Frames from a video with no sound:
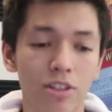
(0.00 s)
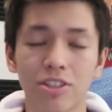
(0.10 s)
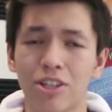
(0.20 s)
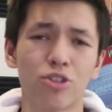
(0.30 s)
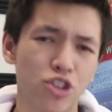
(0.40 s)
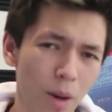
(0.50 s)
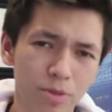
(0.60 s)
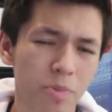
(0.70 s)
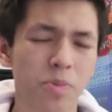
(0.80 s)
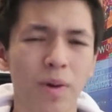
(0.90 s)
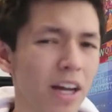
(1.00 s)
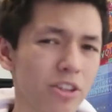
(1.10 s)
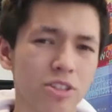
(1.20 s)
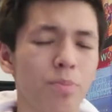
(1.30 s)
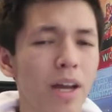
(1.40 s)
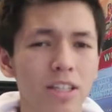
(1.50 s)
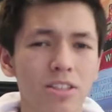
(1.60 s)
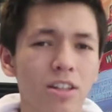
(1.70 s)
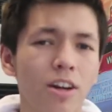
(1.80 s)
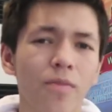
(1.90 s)
So there's like your SHOPIFY, there's
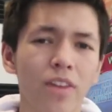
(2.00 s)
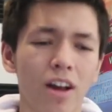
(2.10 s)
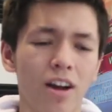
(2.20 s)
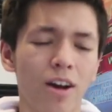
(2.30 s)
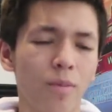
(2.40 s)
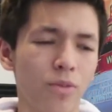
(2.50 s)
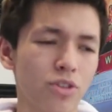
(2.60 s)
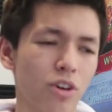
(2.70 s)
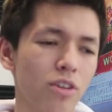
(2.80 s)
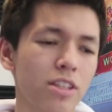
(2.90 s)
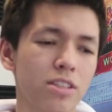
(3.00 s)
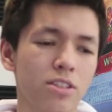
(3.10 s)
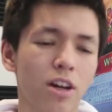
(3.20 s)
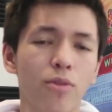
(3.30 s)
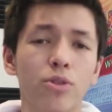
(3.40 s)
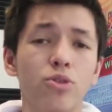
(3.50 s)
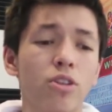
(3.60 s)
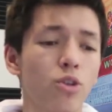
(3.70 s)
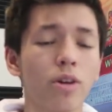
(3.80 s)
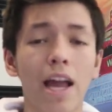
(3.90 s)
Pexta, there's all these softwares. You
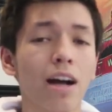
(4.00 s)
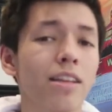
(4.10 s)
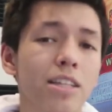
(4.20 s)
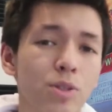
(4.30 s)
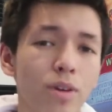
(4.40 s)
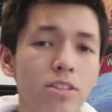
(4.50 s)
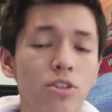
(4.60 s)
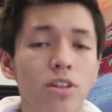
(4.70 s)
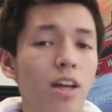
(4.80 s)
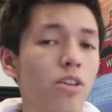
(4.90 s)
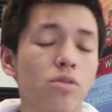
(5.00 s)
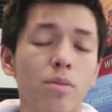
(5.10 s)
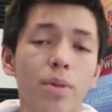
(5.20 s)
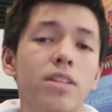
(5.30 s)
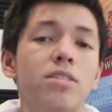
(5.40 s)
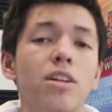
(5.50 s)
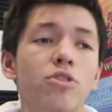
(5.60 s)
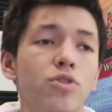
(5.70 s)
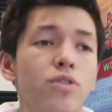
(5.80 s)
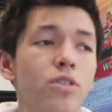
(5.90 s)
can go on AliExpress and look at, you know, the best
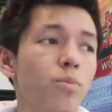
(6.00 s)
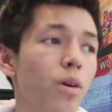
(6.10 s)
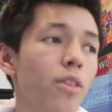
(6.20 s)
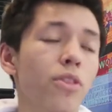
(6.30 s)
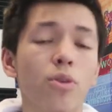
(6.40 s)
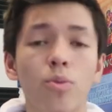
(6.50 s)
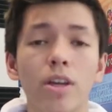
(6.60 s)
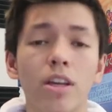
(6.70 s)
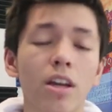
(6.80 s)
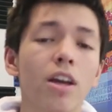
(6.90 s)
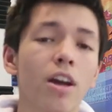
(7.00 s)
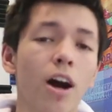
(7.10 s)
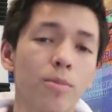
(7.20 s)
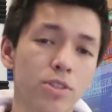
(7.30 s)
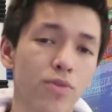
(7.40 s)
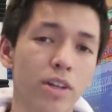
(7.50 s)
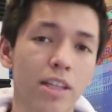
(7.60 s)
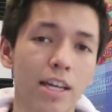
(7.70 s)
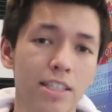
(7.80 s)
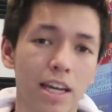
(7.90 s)
sellers for the month, the week, stuff like
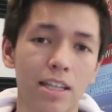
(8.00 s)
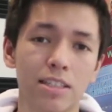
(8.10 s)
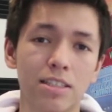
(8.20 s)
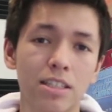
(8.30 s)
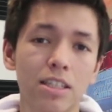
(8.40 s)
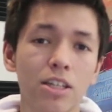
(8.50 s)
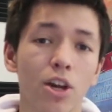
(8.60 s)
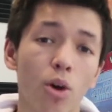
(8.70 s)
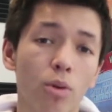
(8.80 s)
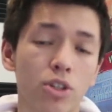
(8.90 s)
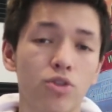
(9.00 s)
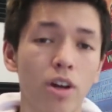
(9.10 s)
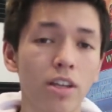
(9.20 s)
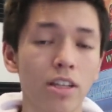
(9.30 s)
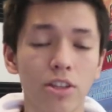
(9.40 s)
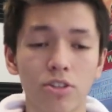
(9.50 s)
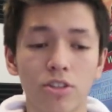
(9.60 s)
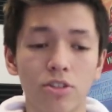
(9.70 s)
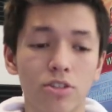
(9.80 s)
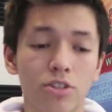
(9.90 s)
that to kind of see what's trending. There's
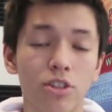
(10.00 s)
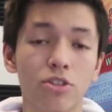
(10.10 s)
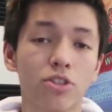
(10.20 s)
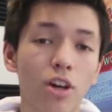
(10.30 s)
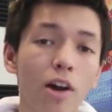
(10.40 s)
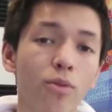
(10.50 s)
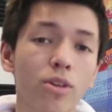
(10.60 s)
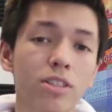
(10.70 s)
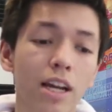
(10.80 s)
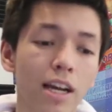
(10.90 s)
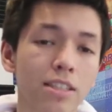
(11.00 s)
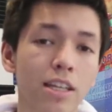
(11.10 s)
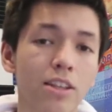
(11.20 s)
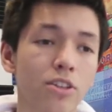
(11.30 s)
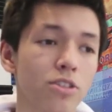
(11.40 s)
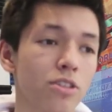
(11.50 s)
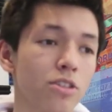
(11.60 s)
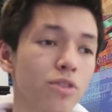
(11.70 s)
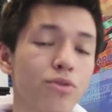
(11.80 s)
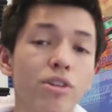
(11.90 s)
softwares, guys, and
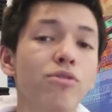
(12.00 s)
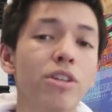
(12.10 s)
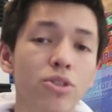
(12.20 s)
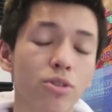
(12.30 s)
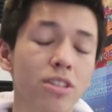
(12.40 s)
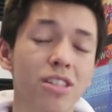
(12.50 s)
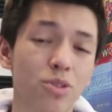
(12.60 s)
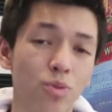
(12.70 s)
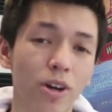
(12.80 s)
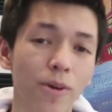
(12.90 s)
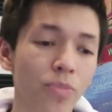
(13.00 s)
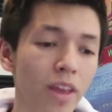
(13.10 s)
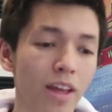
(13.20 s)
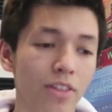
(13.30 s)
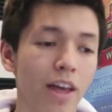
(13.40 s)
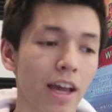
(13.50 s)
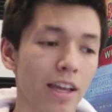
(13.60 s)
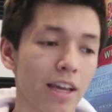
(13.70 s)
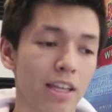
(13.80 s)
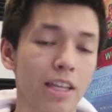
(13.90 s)
there's free resources as well
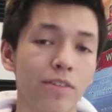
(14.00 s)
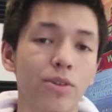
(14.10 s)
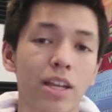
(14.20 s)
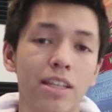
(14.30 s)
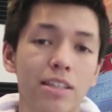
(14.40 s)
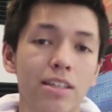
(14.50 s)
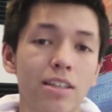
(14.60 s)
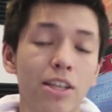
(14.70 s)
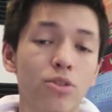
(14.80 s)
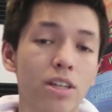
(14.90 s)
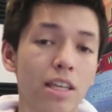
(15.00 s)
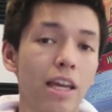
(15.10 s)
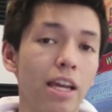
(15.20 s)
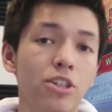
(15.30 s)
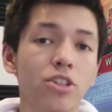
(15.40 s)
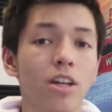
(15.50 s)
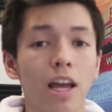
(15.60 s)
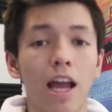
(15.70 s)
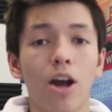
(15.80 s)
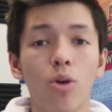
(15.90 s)
that kind of give you an idea that you can gauge
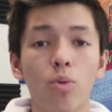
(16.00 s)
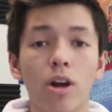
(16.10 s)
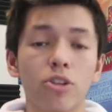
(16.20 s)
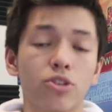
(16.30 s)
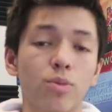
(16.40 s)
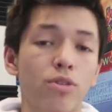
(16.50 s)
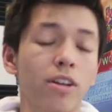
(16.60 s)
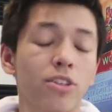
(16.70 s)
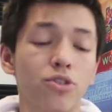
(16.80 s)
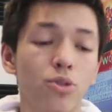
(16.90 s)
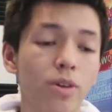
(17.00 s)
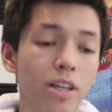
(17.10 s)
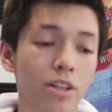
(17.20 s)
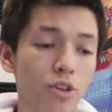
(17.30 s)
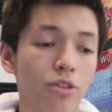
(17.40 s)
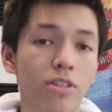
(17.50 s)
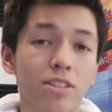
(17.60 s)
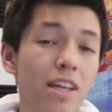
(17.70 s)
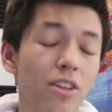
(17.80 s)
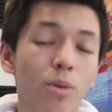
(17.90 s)
how well a certain product is doing in the current
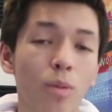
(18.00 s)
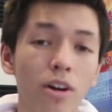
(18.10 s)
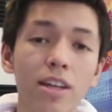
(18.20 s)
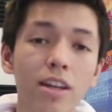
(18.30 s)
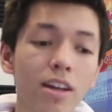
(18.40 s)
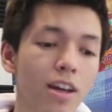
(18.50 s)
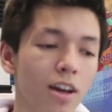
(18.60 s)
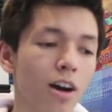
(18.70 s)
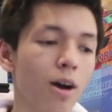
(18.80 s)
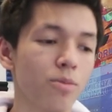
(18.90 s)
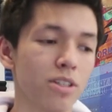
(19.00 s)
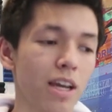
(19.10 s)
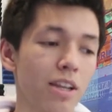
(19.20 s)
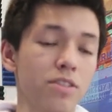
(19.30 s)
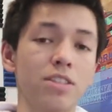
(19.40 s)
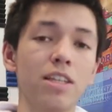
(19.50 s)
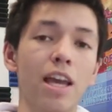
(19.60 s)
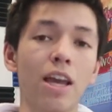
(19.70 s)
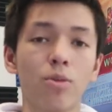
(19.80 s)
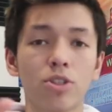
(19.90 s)
state of the market, to kind of see,
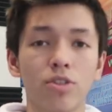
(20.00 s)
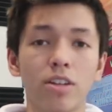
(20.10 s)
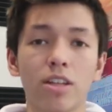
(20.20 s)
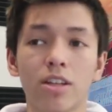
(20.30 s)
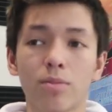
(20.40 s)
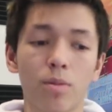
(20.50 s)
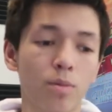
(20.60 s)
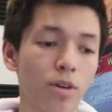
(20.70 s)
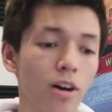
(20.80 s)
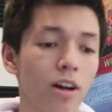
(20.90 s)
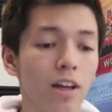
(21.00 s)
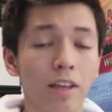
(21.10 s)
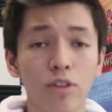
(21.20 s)
hey, what's trending, blah, blah, blah.